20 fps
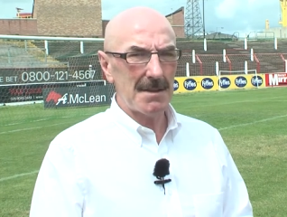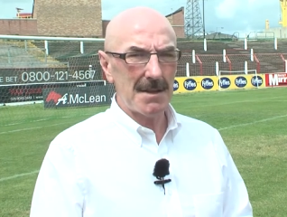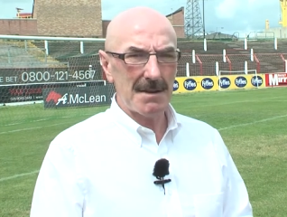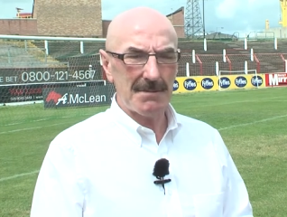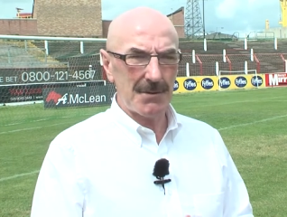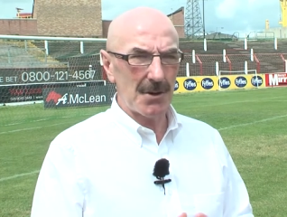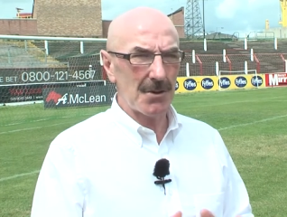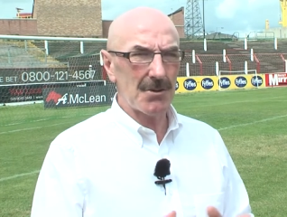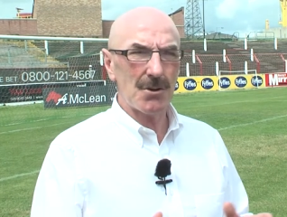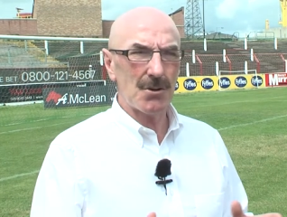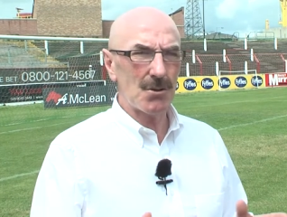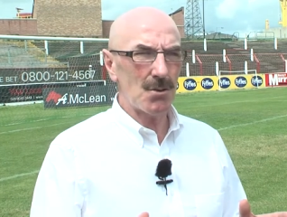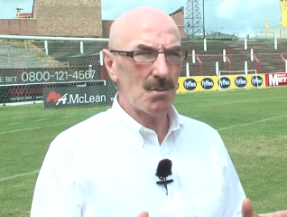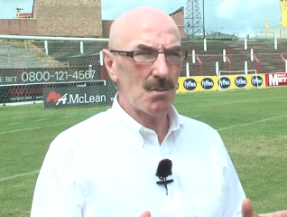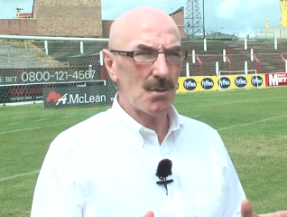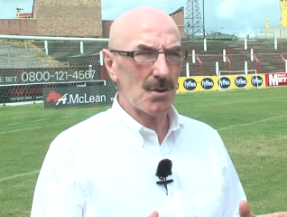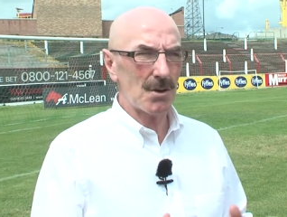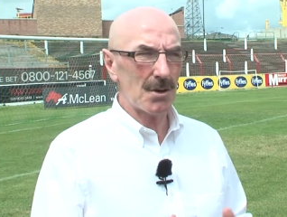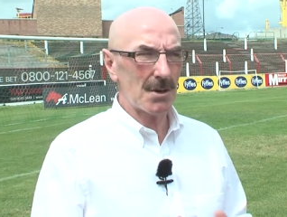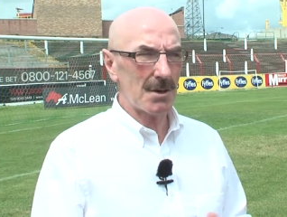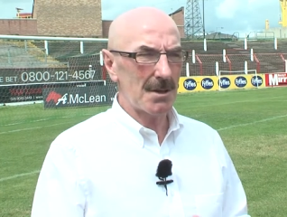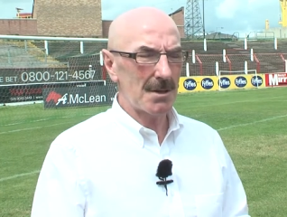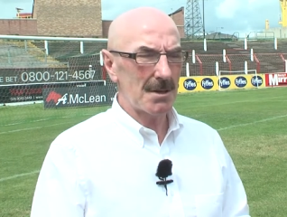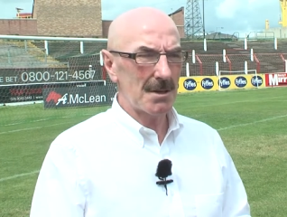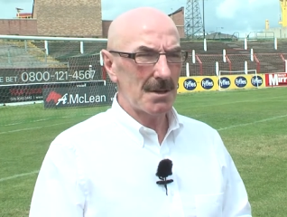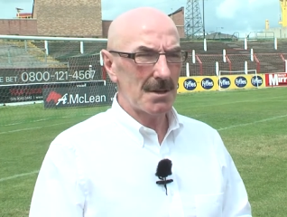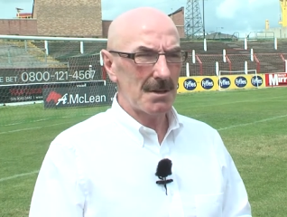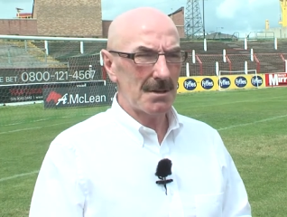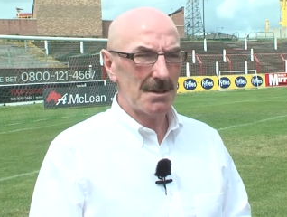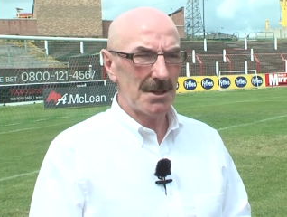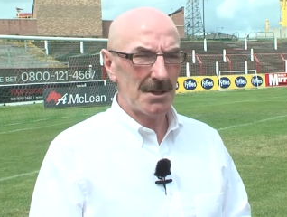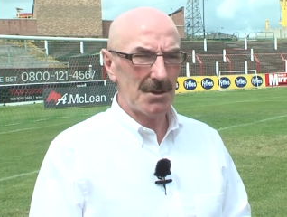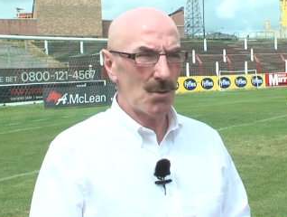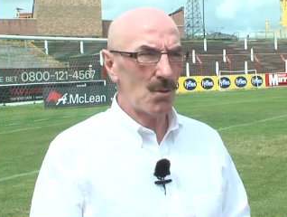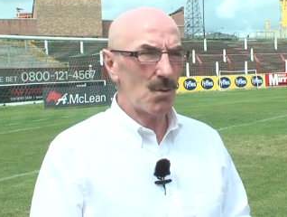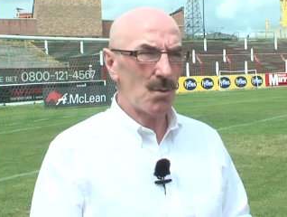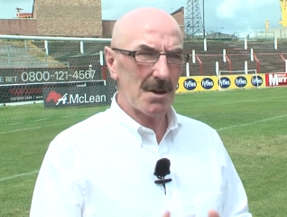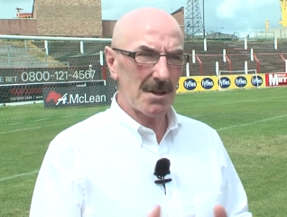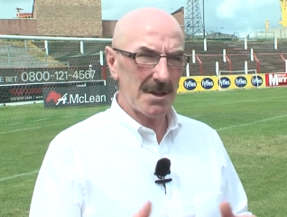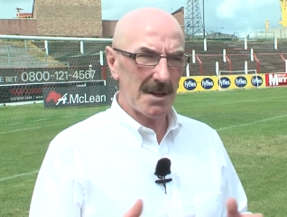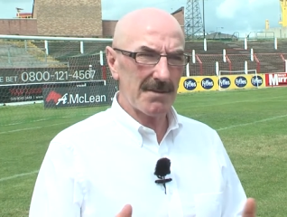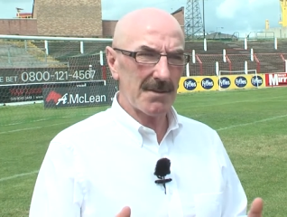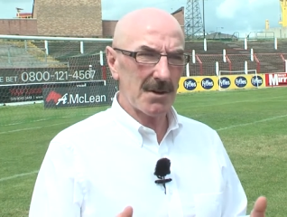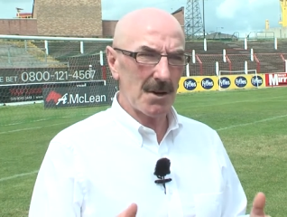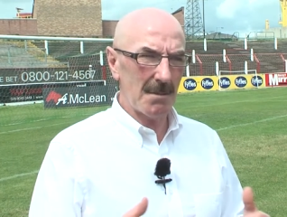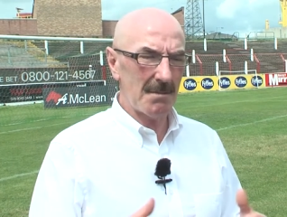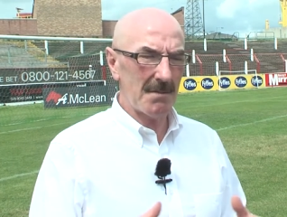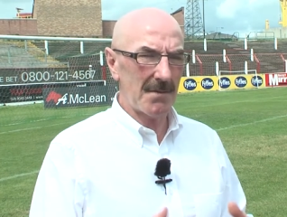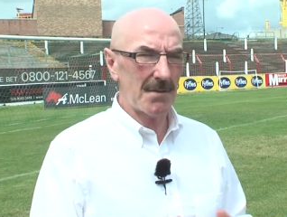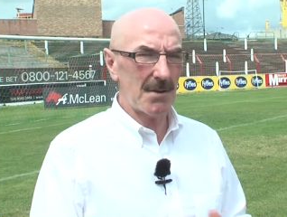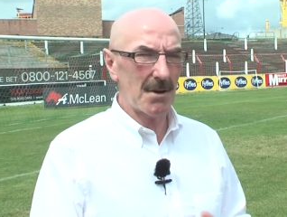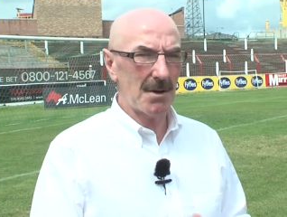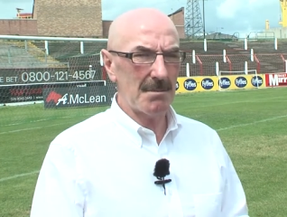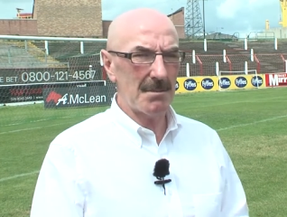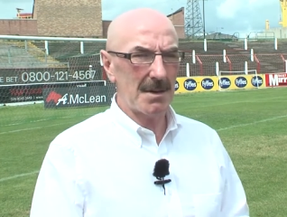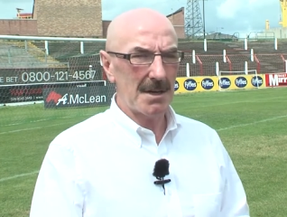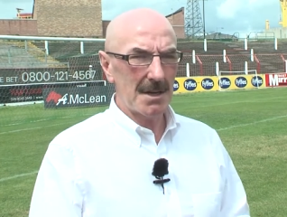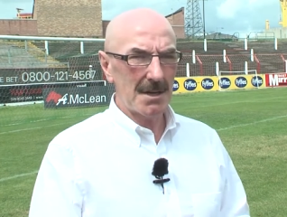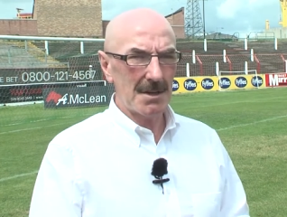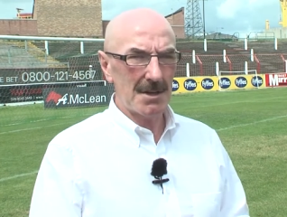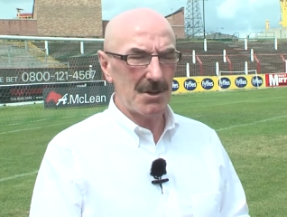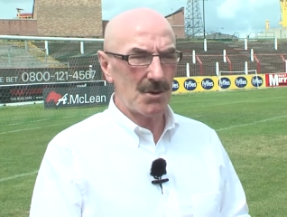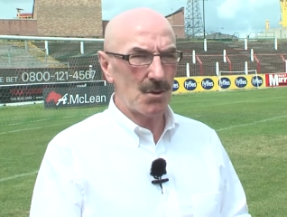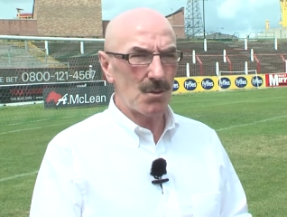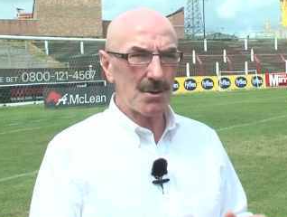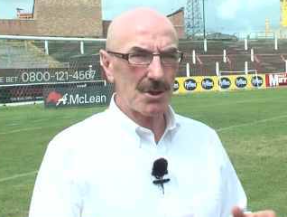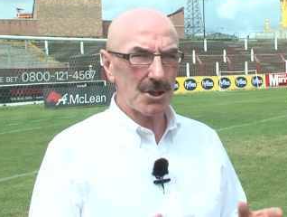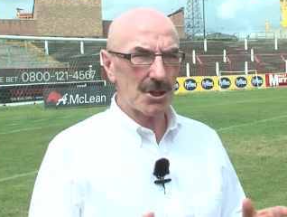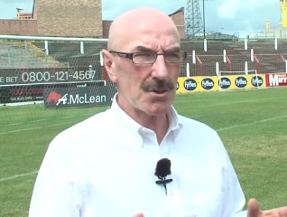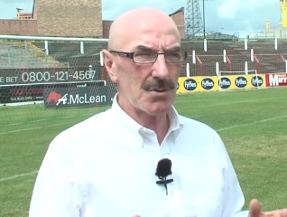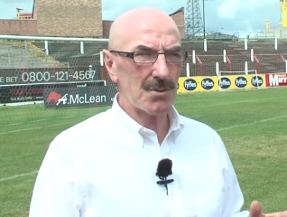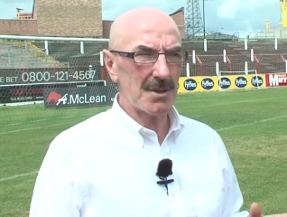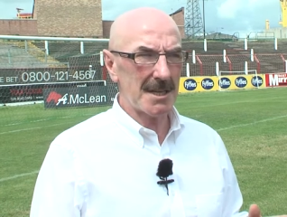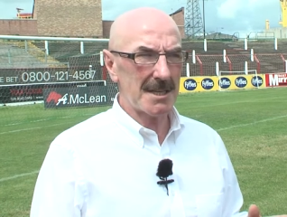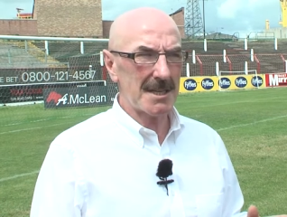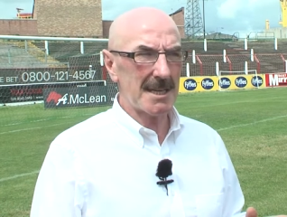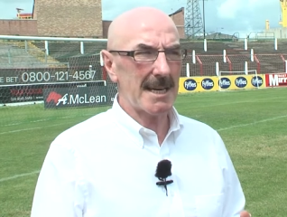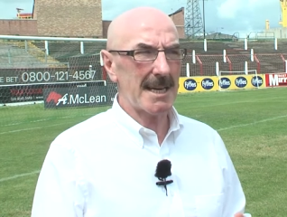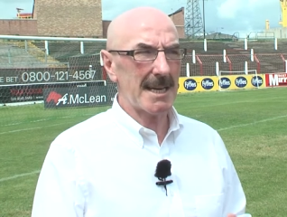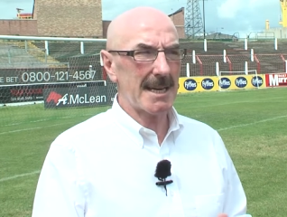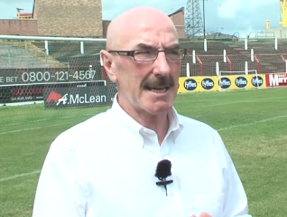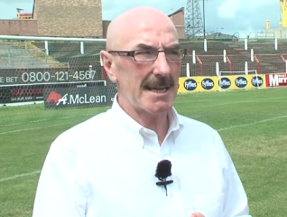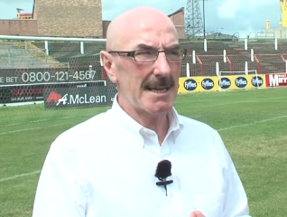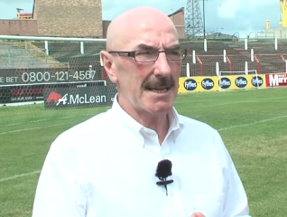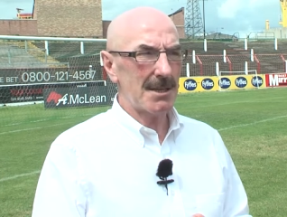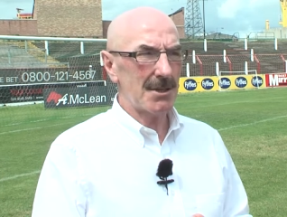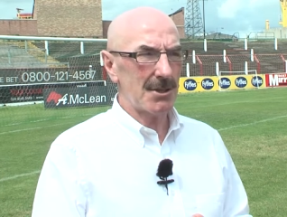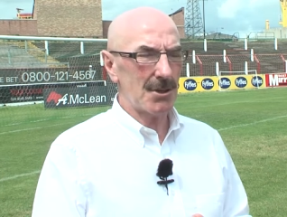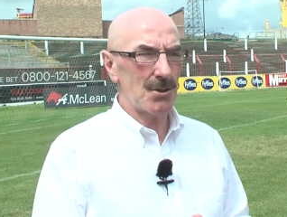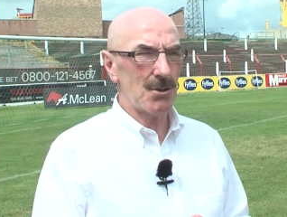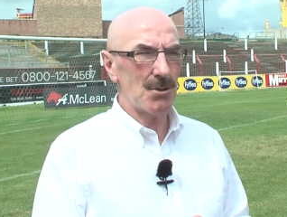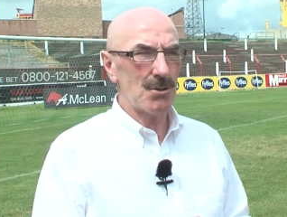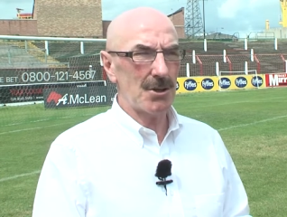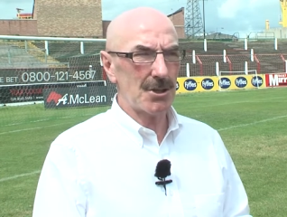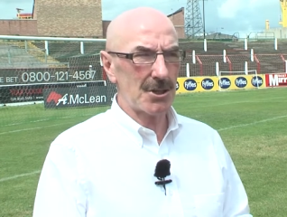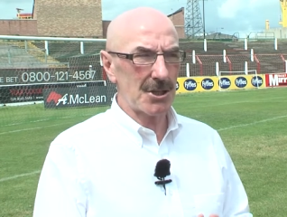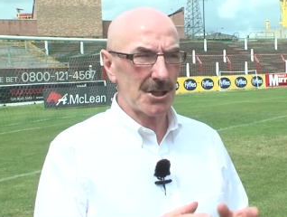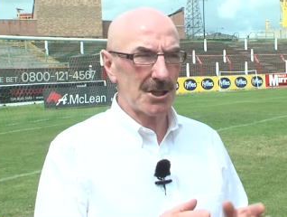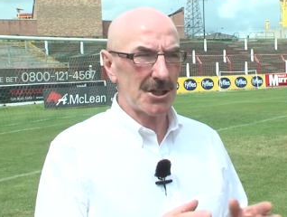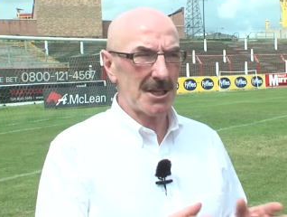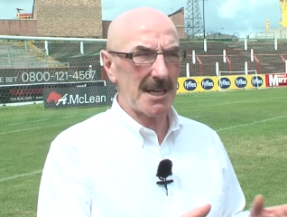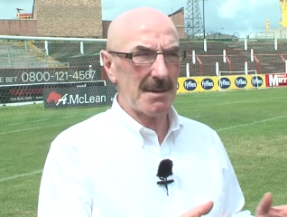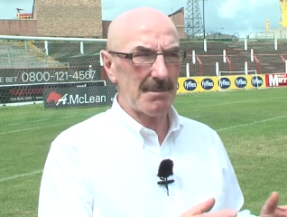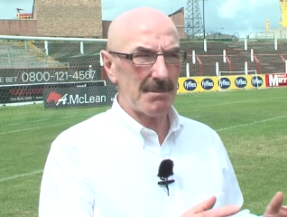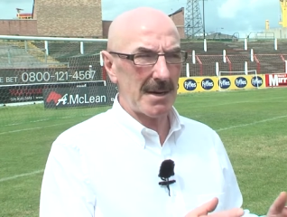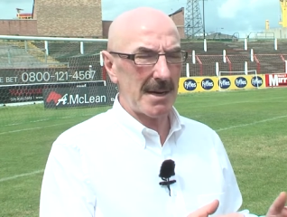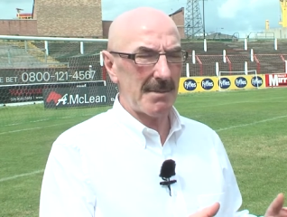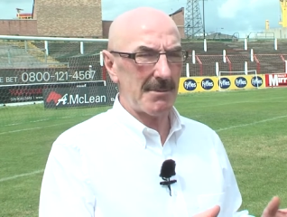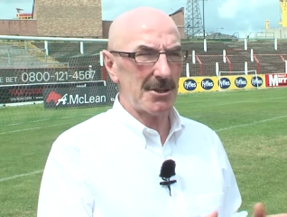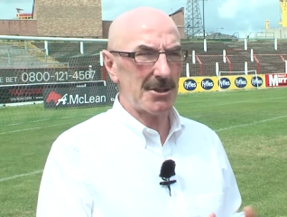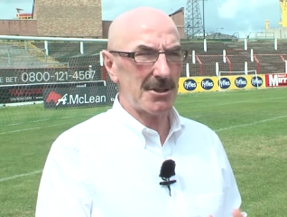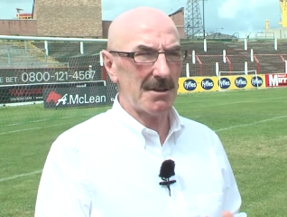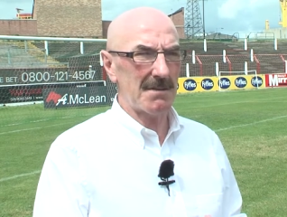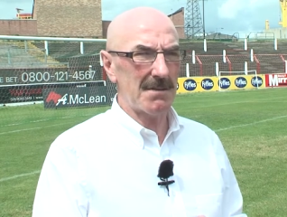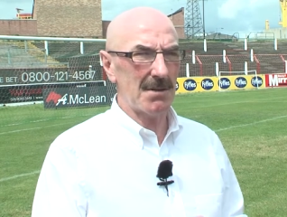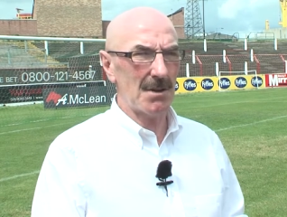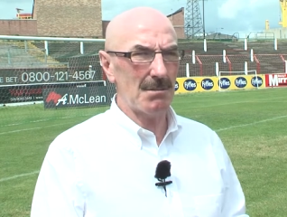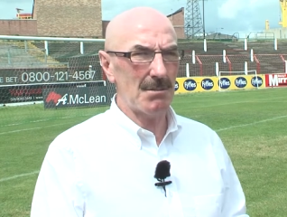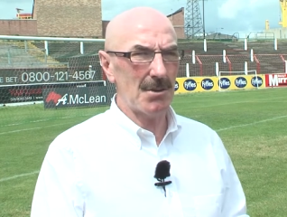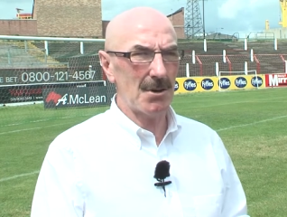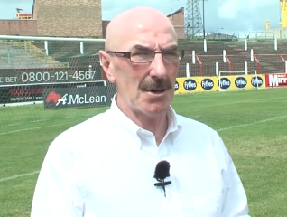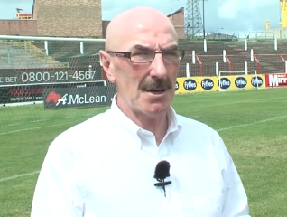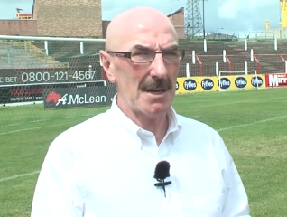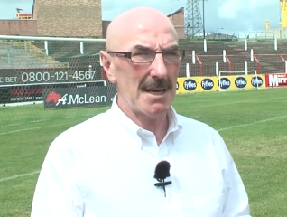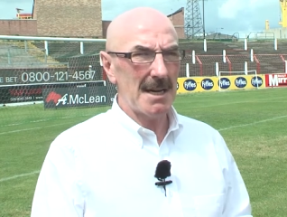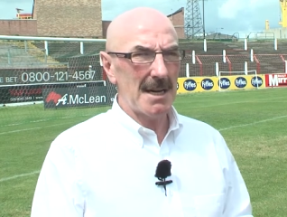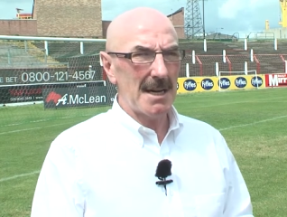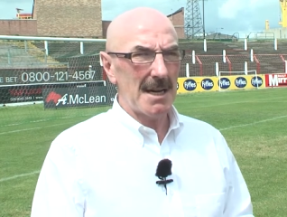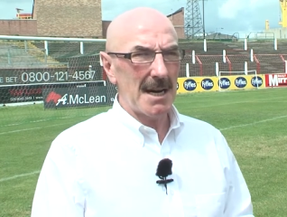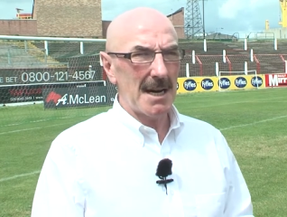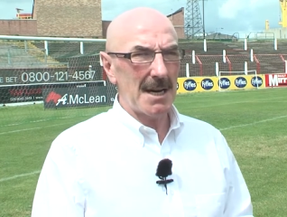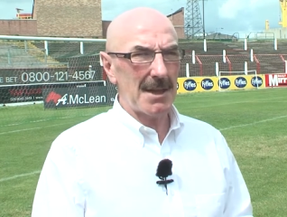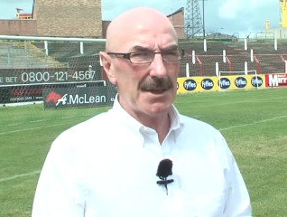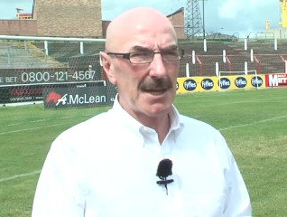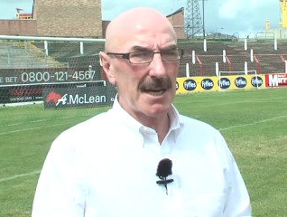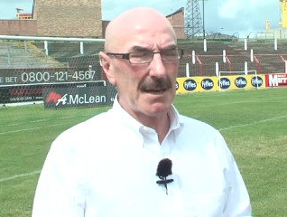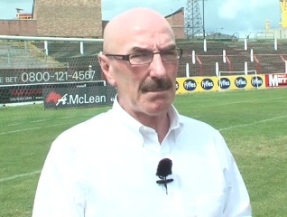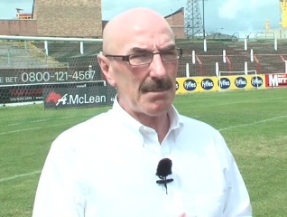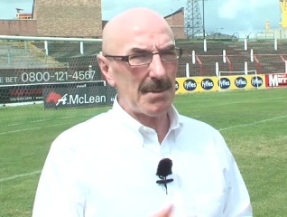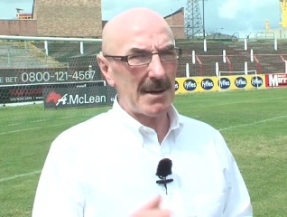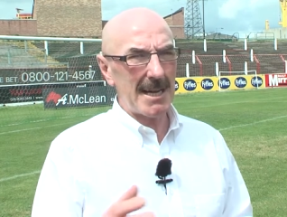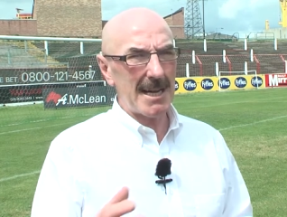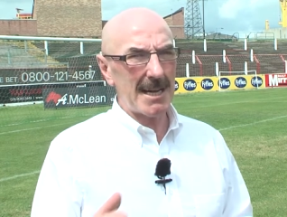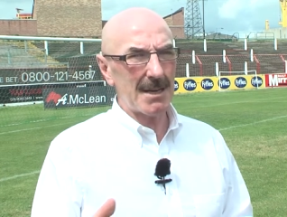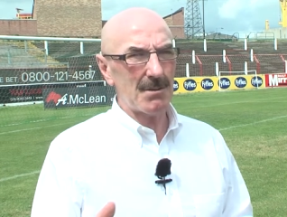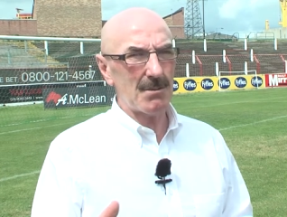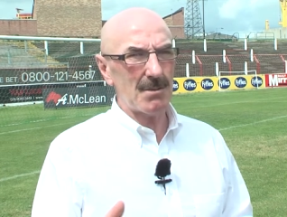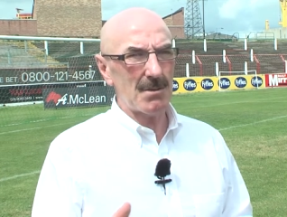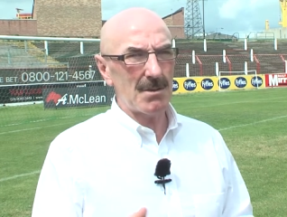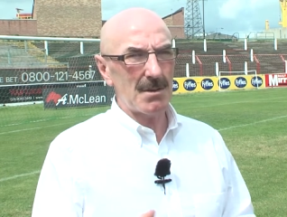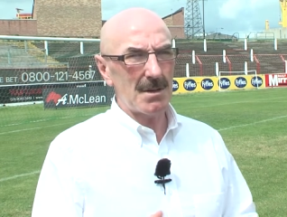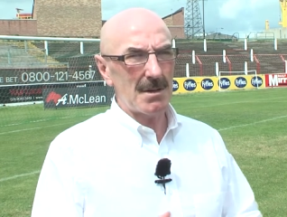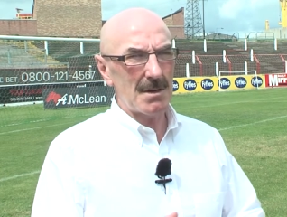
They've done their homework. They know where they've come from. They know what it's going to take to sustain Premiership football. I think playing